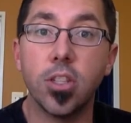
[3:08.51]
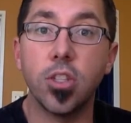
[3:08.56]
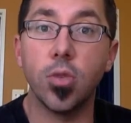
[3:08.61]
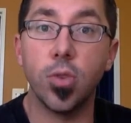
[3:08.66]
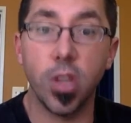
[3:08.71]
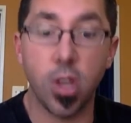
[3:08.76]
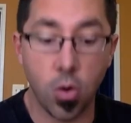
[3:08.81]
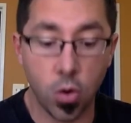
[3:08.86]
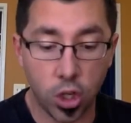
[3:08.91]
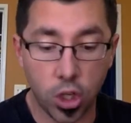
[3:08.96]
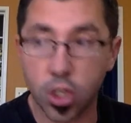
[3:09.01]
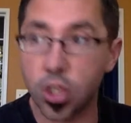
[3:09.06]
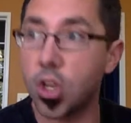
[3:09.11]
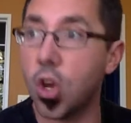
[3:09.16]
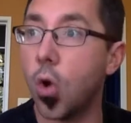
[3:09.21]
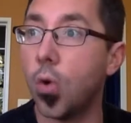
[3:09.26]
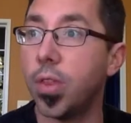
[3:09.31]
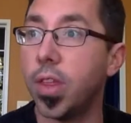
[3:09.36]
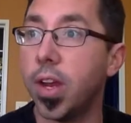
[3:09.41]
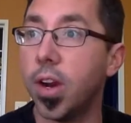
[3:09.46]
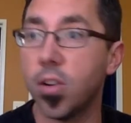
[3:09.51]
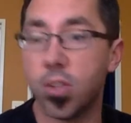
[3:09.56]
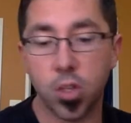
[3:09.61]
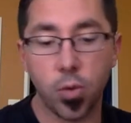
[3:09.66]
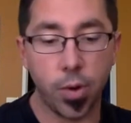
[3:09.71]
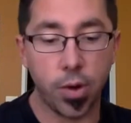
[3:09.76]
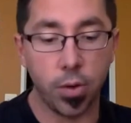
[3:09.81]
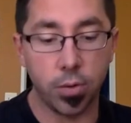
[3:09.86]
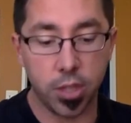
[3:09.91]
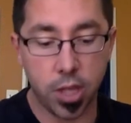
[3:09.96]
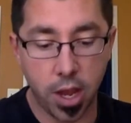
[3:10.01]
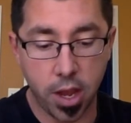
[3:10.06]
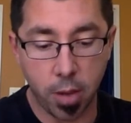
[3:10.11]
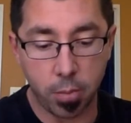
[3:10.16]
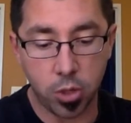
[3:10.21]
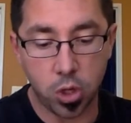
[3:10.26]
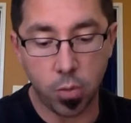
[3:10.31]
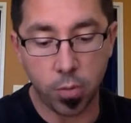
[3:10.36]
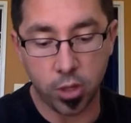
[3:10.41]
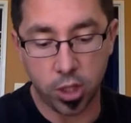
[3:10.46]
so you can just go there so we don't take
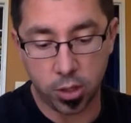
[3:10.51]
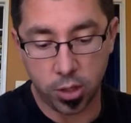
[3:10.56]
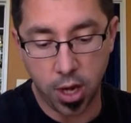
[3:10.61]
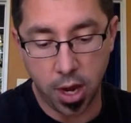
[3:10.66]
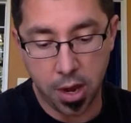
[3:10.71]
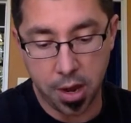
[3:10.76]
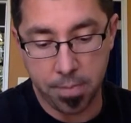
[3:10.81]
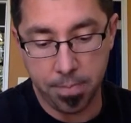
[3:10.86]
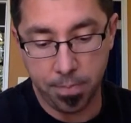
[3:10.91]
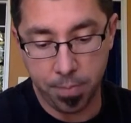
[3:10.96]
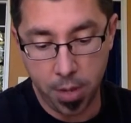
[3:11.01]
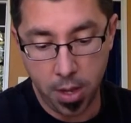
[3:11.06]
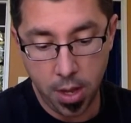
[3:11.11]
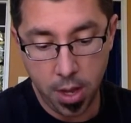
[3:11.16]
up too much time.